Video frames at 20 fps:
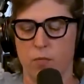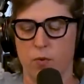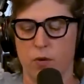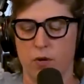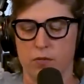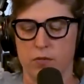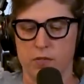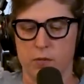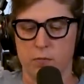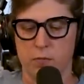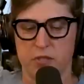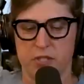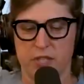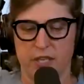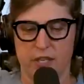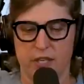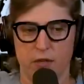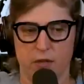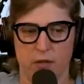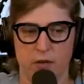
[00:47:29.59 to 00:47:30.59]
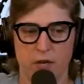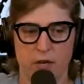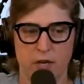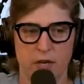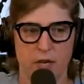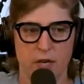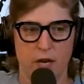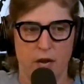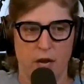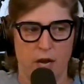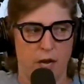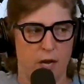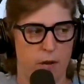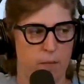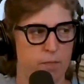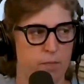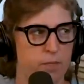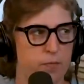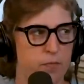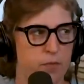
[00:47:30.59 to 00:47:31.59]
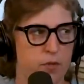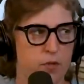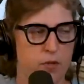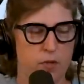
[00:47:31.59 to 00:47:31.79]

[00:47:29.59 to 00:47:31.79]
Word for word: world in particular um,